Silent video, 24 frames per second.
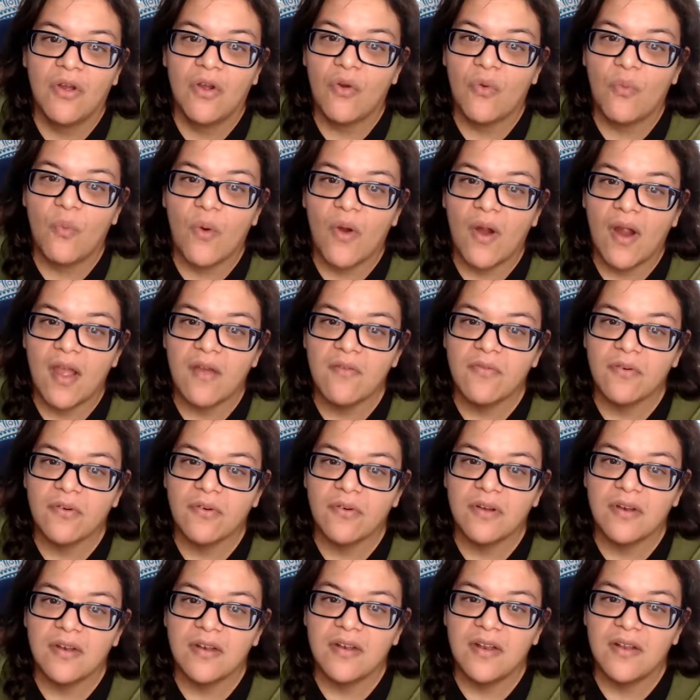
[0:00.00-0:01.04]

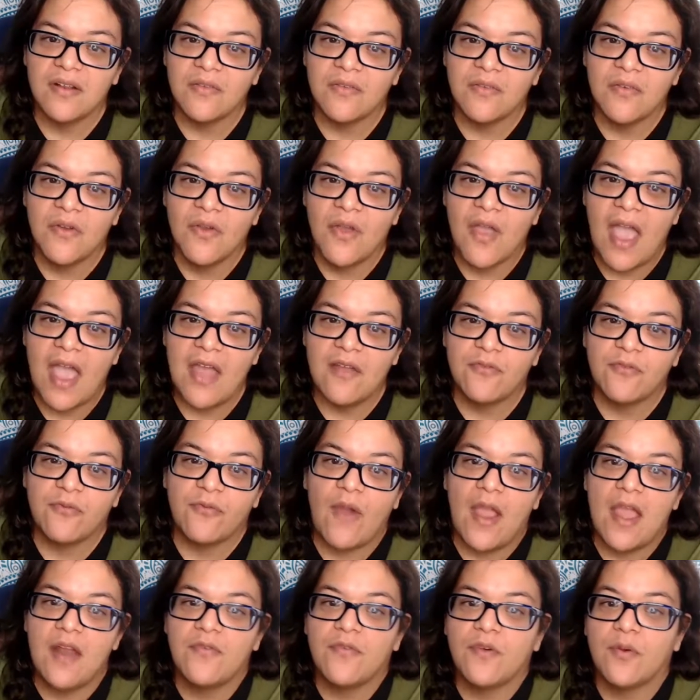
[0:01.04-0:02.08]
wherever, and
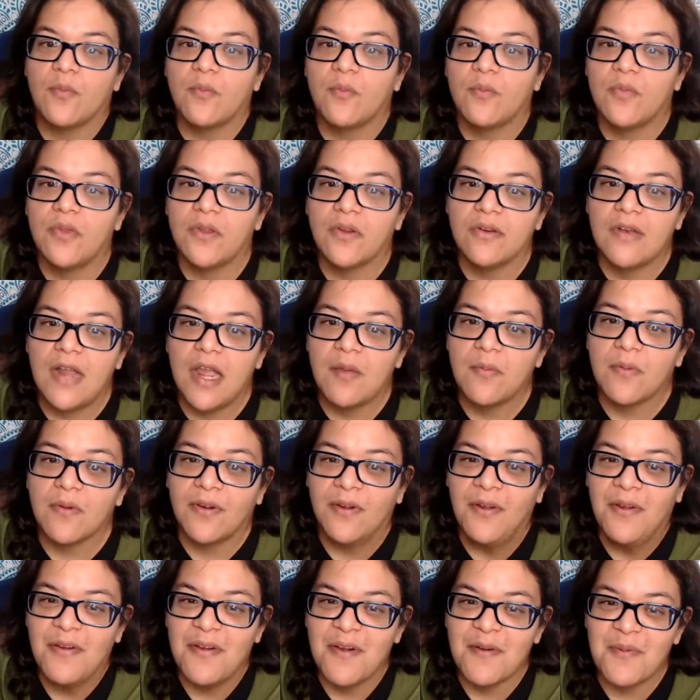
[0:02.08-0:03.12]
Fred from your neighbor
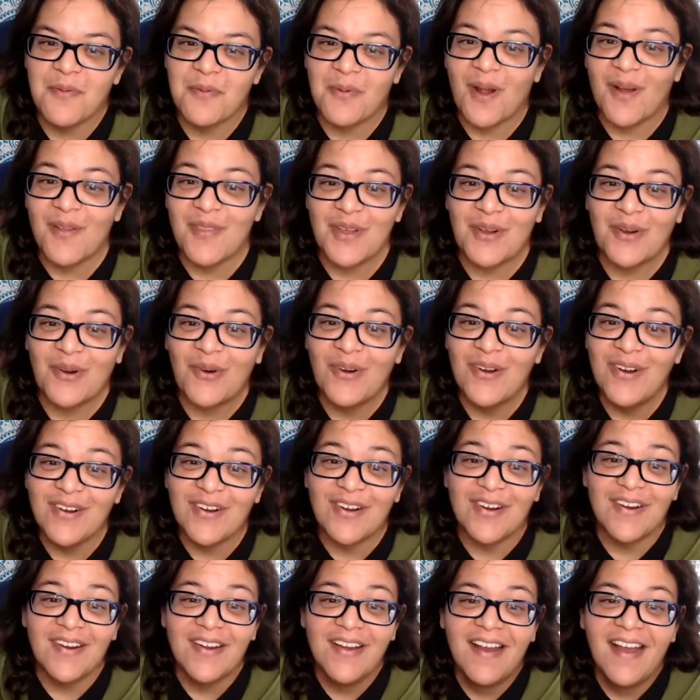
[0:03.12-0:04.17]
from around the
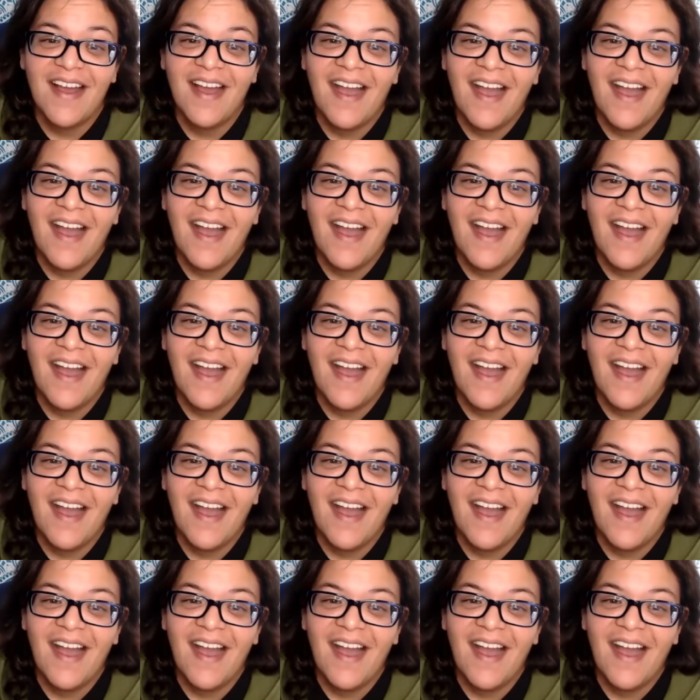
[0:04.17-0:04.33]
corner.